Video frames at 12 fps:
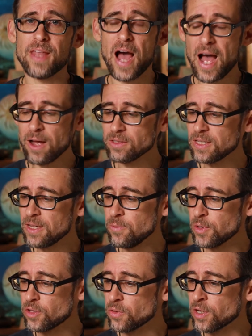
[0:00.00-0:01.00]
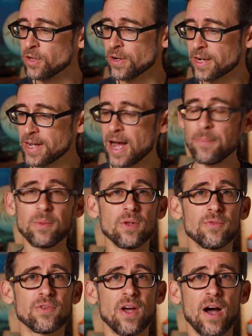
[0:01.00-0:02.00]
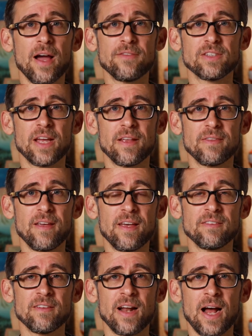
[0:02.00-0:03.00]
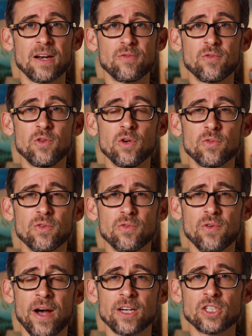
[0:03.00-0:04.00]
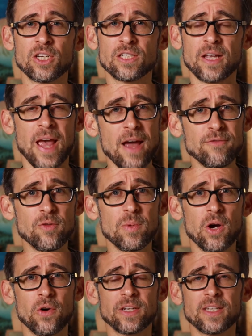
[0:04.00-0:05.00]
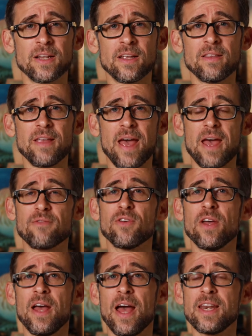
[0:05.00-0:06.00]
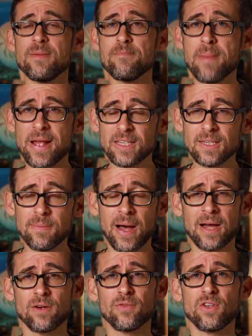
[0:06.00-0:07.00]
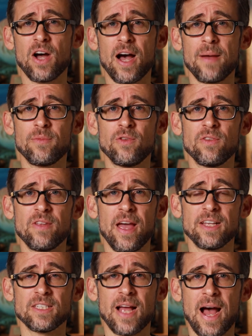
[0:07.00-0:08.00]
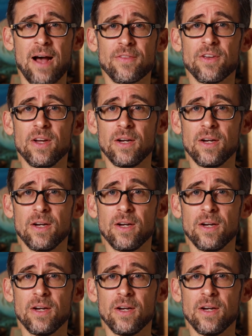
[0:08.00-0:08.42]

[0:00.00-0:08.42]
The housing, we took it on a couple of dives and tested out a few of the functions. I have to be honest, I didn't have an immense amount of time to test out